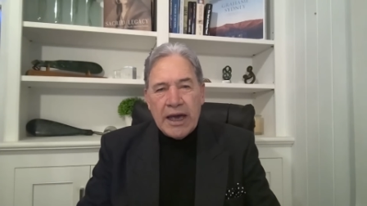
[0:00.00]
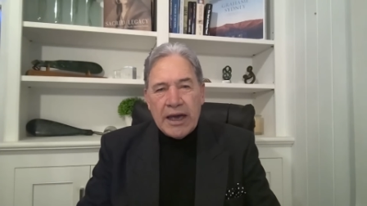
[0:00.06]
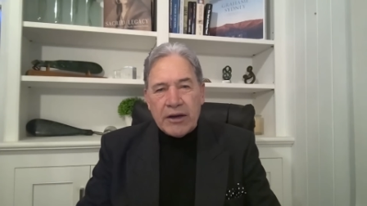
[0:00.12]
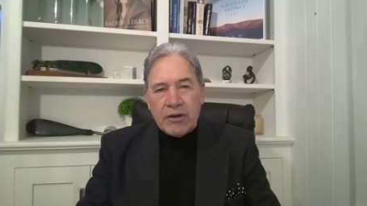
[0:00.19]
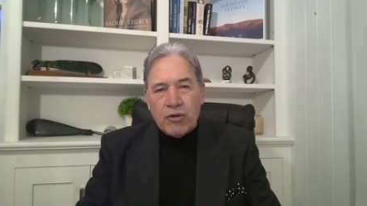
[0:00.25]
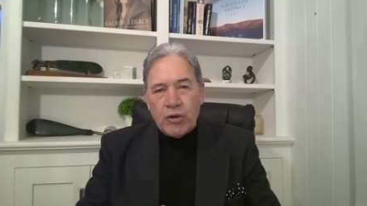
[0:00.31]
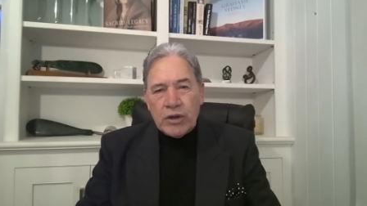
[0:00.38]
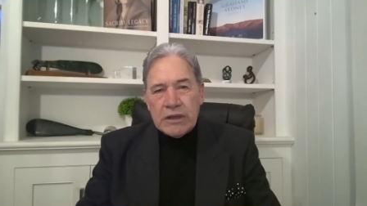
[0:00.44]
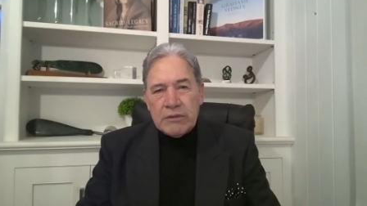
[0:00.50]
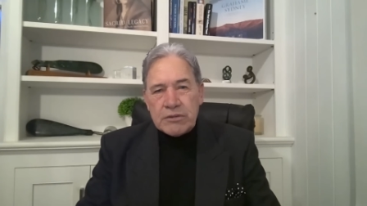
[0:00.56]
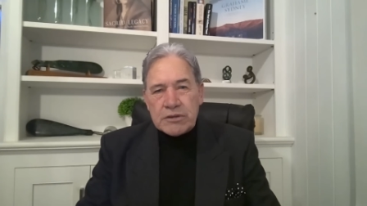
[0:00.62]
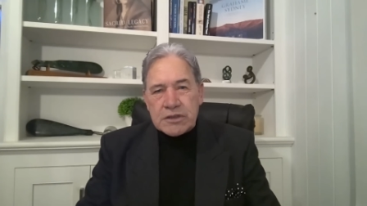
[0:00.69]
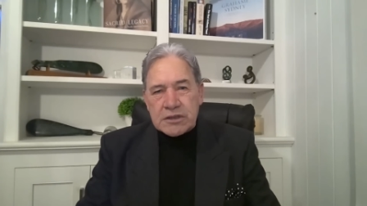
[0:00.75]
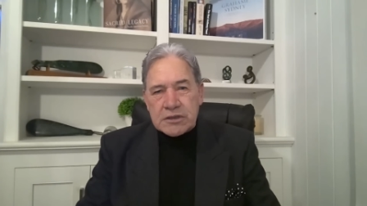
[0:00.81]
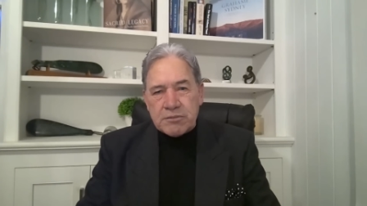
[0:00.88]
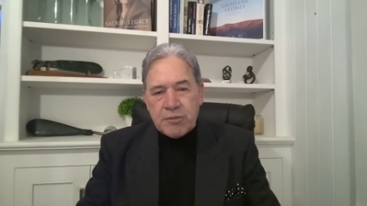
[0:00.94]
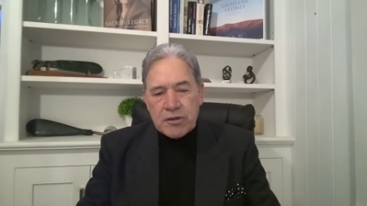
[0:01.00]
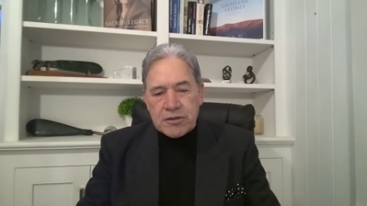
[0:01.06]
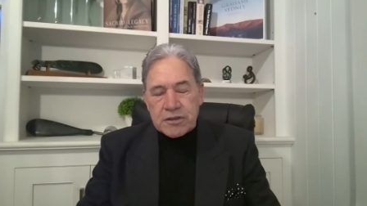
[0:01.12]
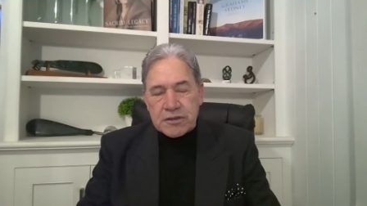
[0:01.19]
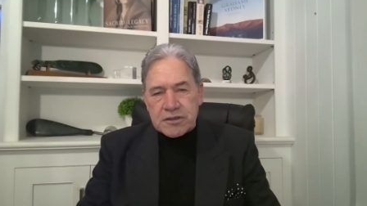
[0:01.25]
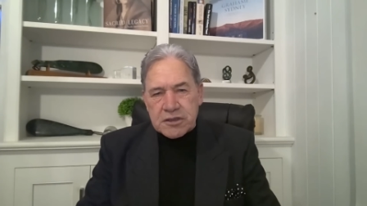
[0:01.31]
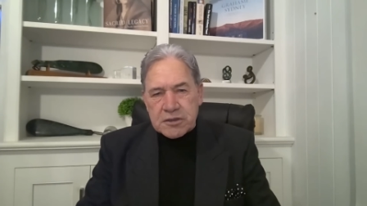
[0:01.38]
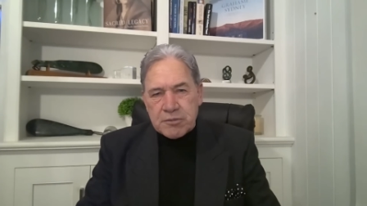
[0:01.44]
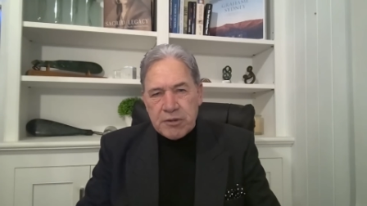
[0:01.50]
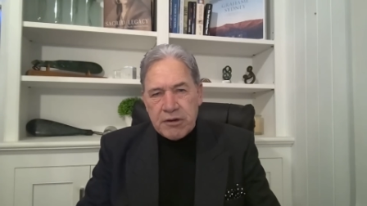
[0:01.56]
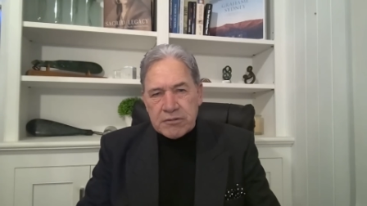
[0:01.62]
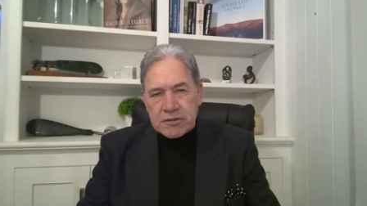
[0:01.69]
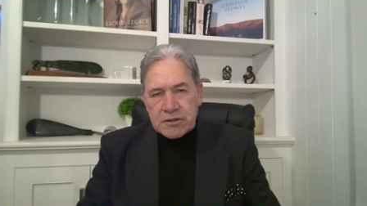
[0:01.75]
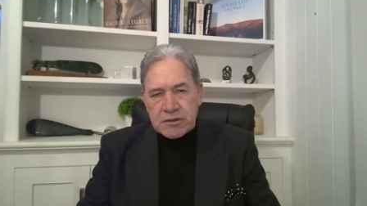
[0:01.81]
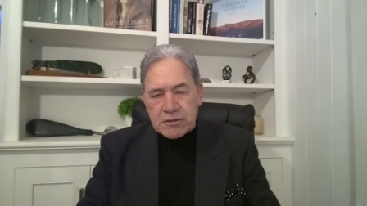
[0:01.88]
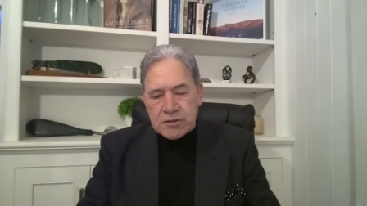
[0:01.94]
and all he was exposing is
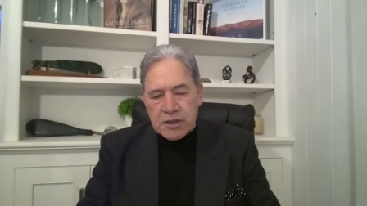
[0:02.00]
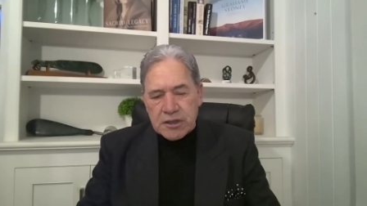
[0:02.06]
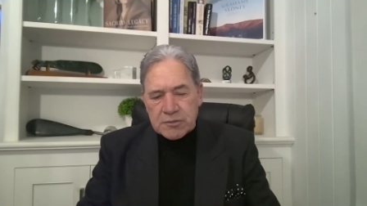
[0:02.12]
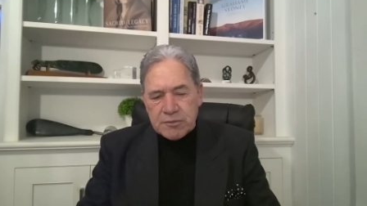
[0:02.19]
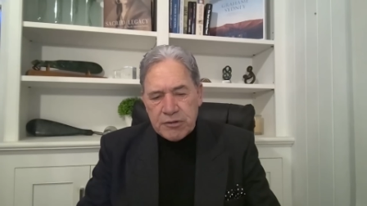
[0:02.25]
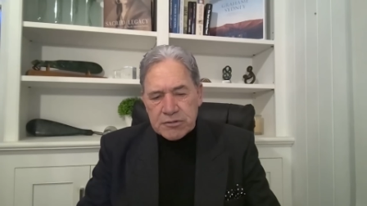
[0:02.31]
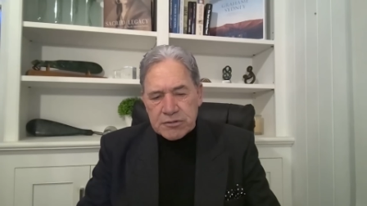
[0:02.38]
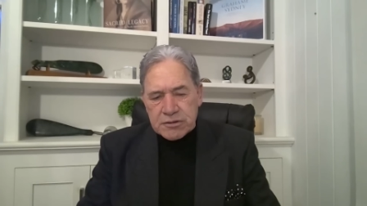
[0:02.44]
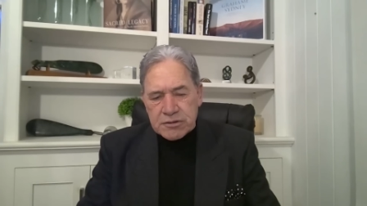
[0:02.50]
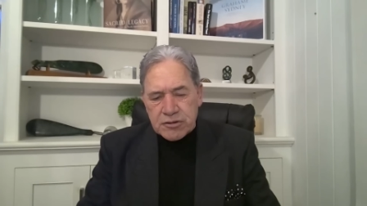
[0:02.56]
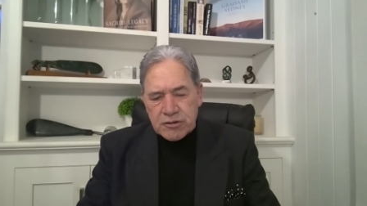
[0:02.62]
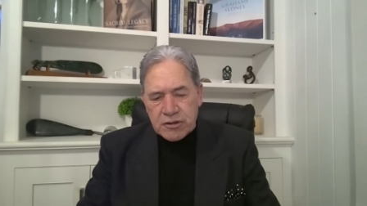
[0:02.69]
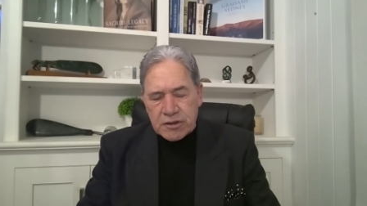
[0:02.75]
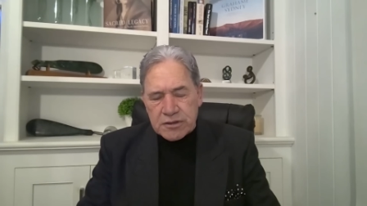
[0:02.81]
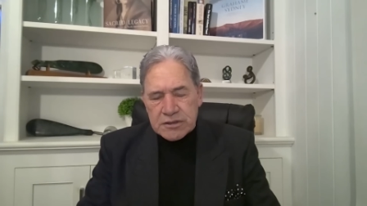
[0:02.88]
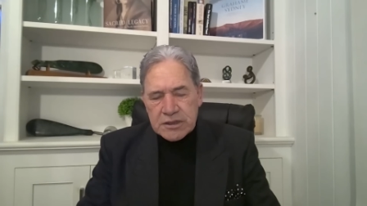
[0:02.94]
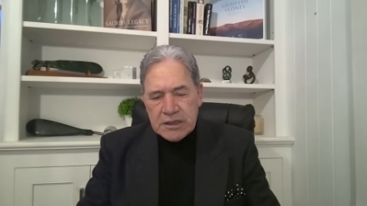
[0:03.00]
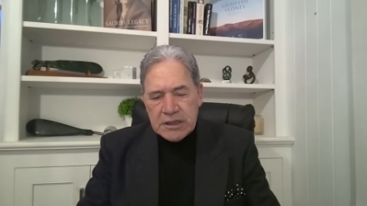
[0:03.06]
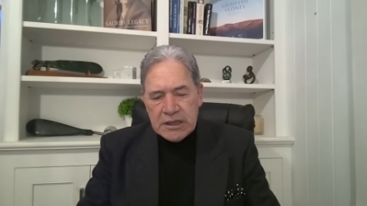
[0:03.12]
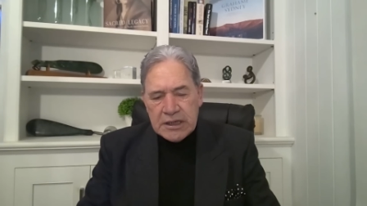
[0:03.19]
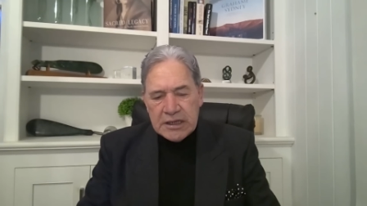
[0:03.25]
experienced, experienced journalist